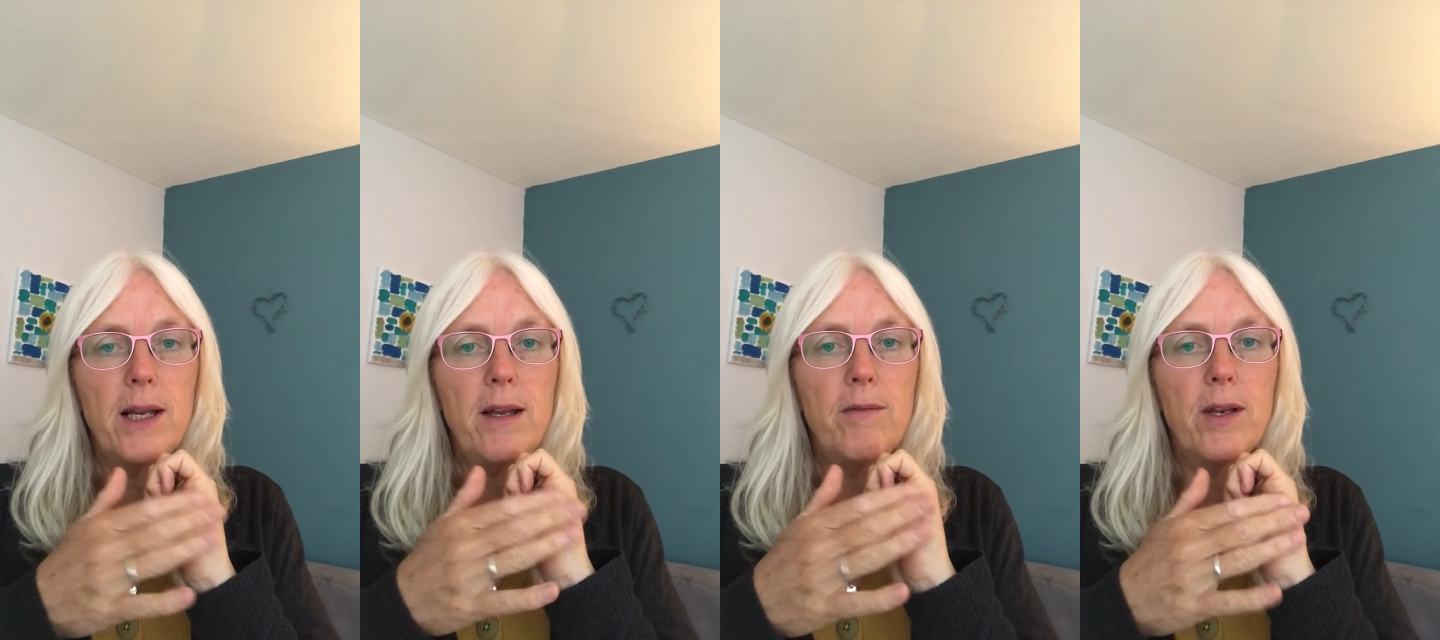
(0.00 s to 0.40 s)

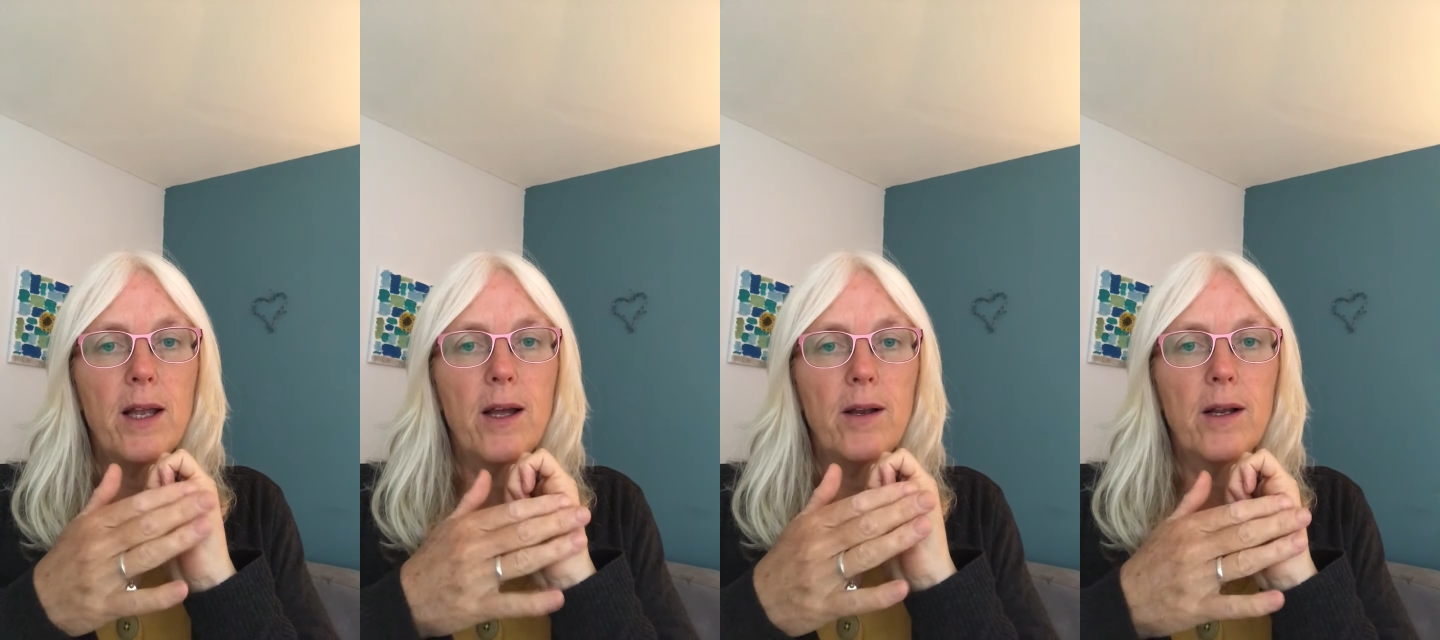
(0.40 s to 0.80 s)
Even
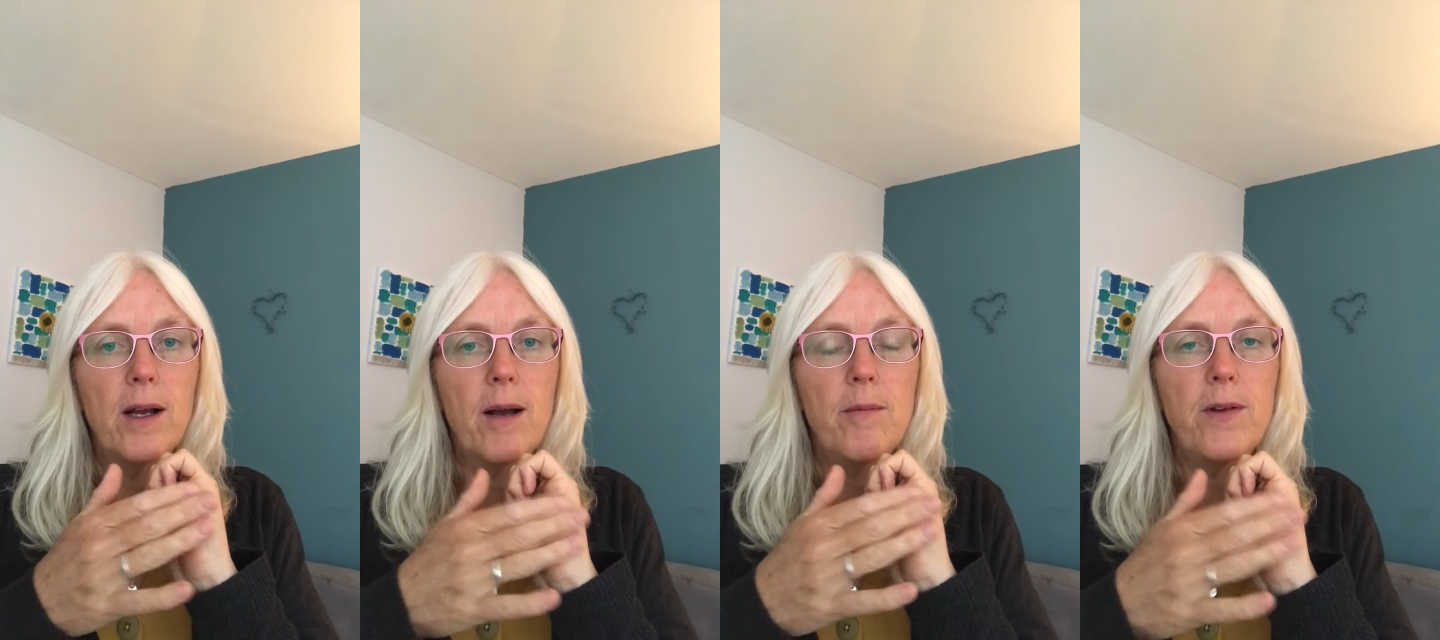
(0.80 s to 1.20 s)
though
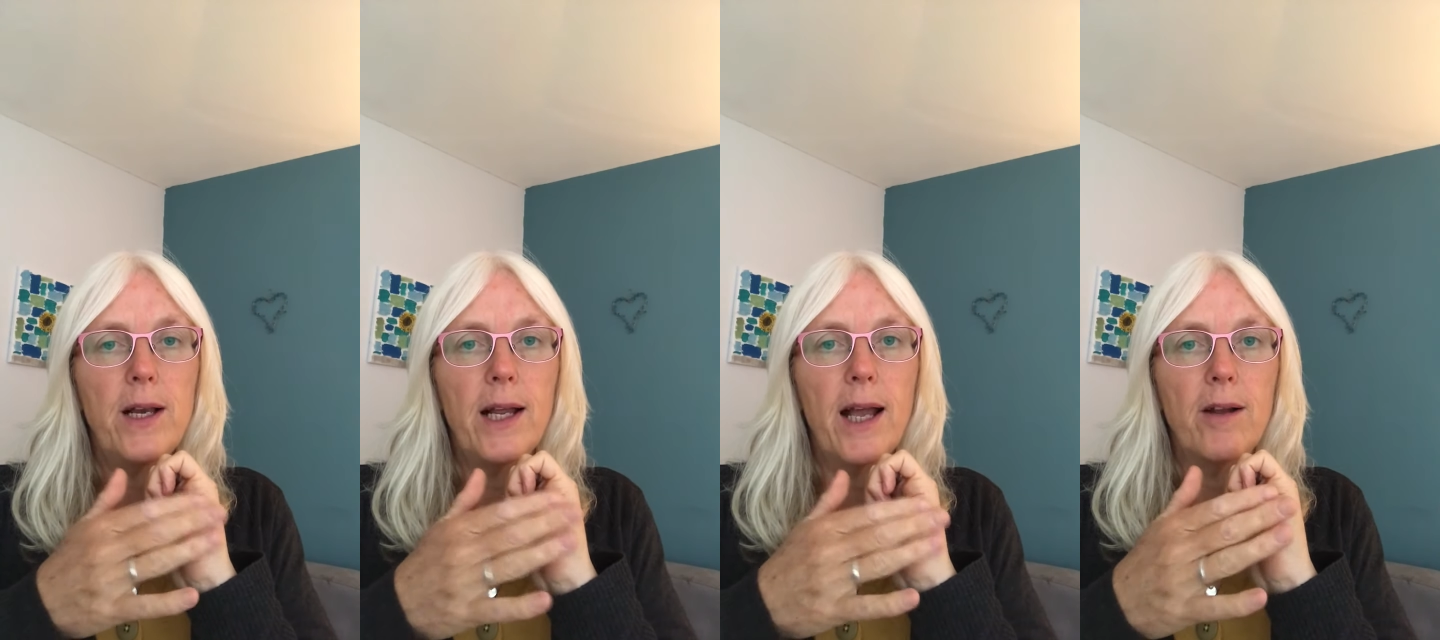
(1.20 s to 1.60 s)
I'm
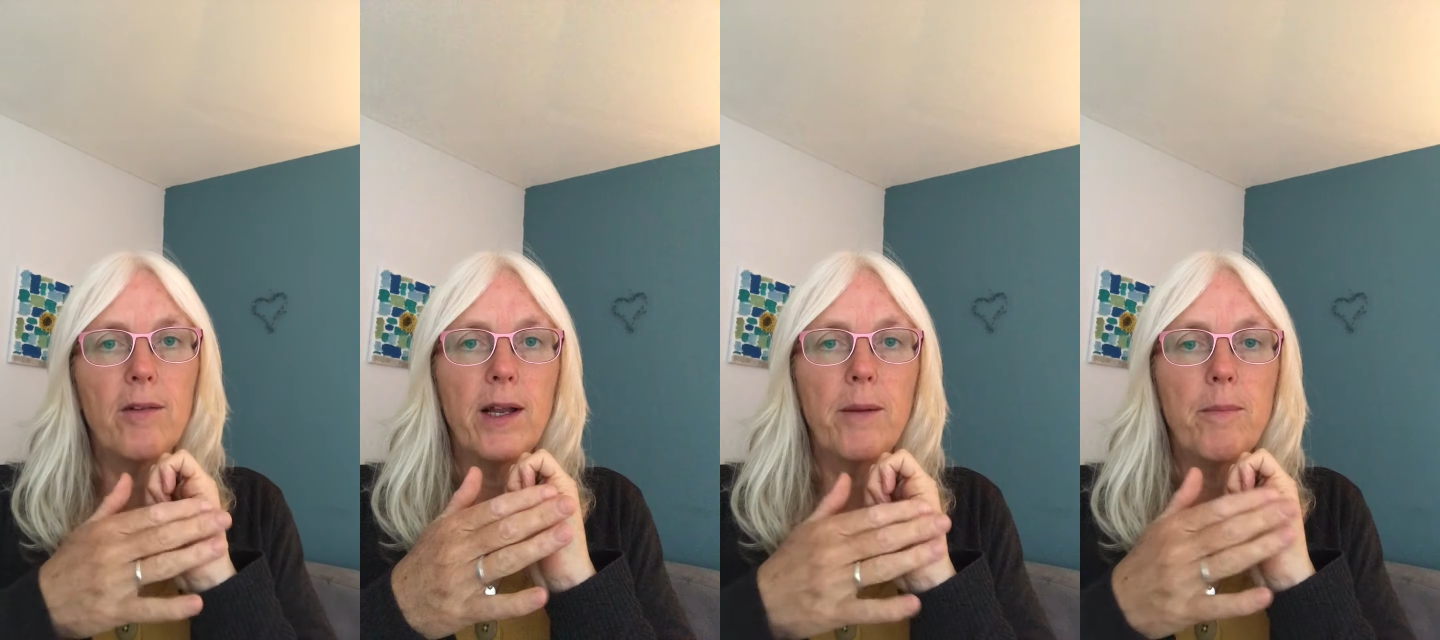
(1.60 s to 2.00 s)
feeling
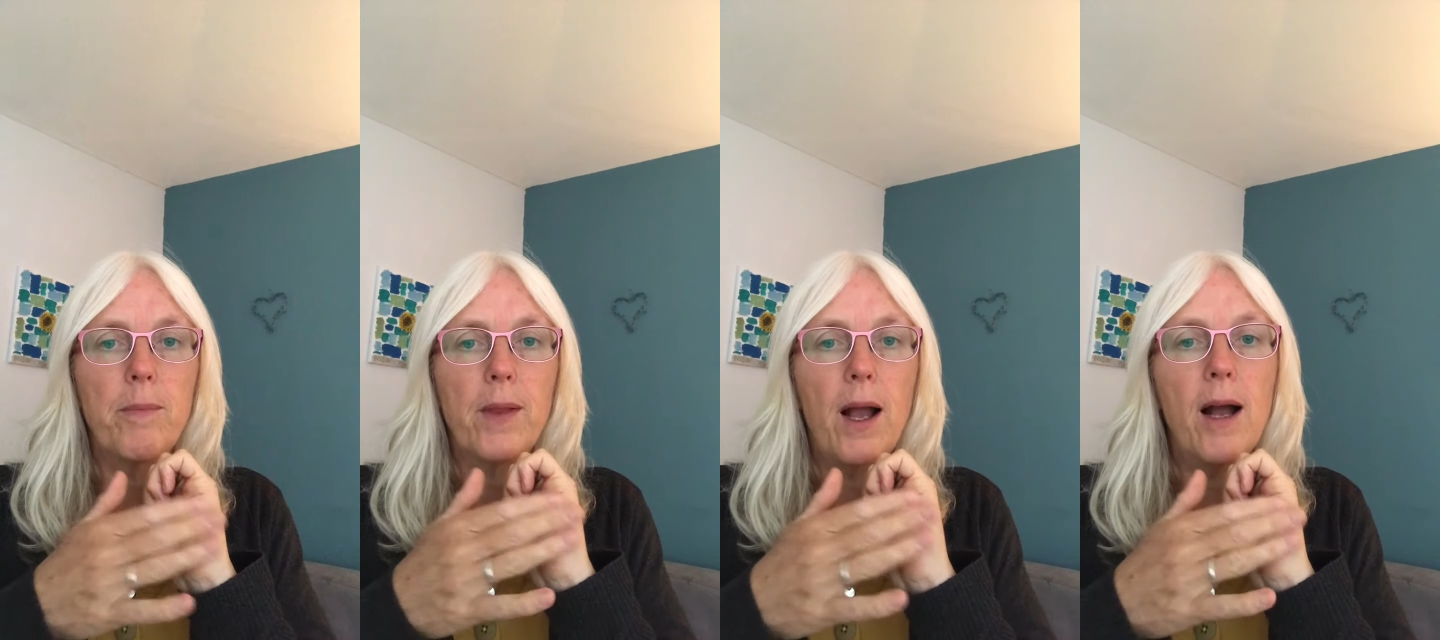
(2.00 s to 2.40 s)
angry,
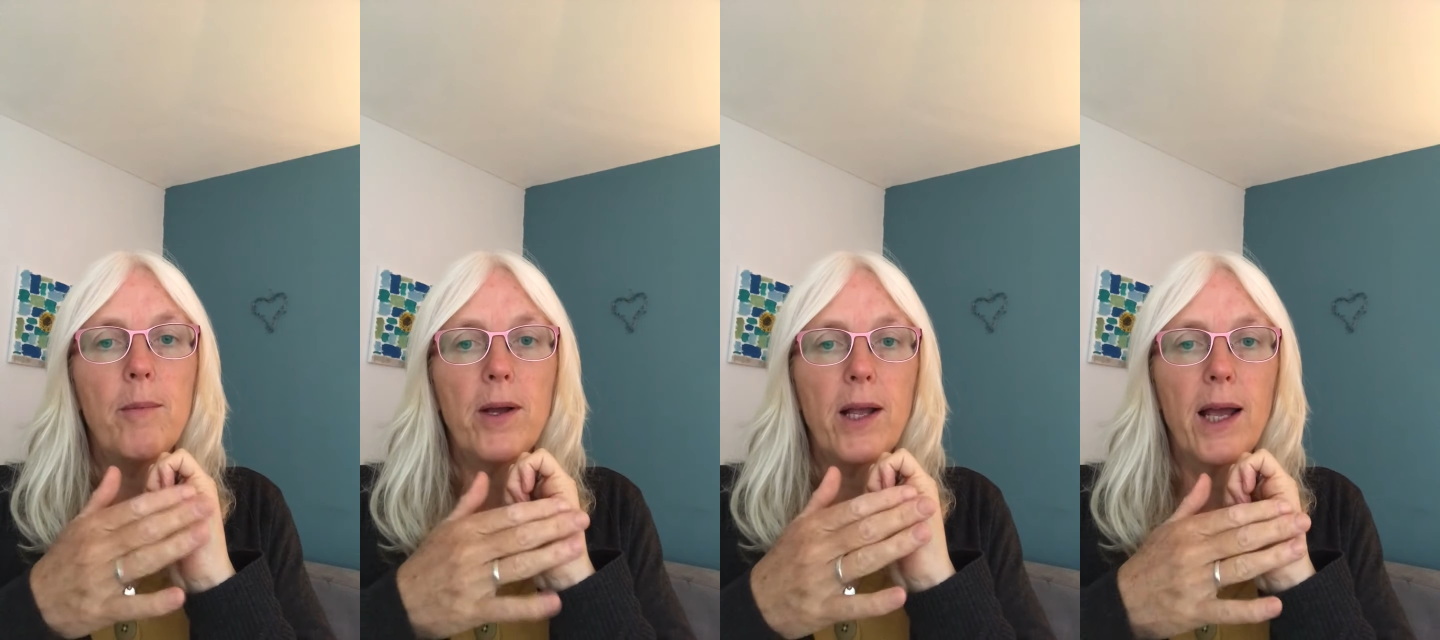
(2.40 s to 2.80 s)

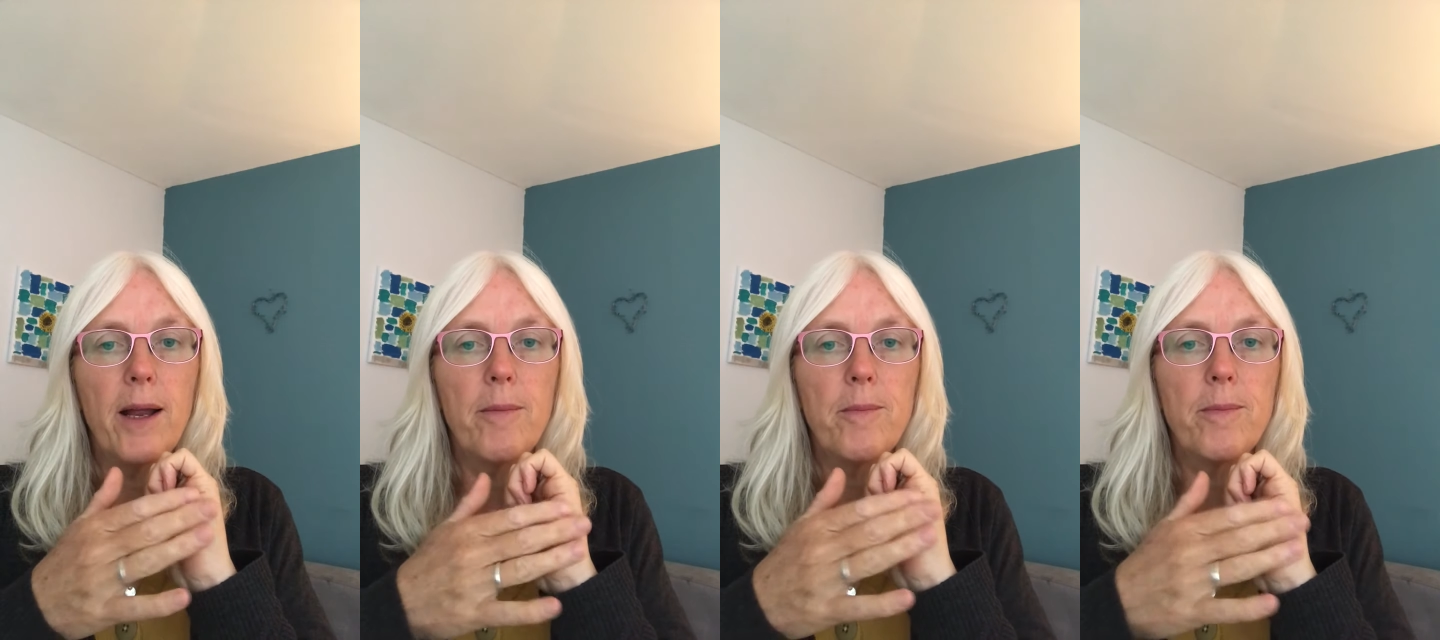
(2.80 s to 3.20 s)
I'm okay.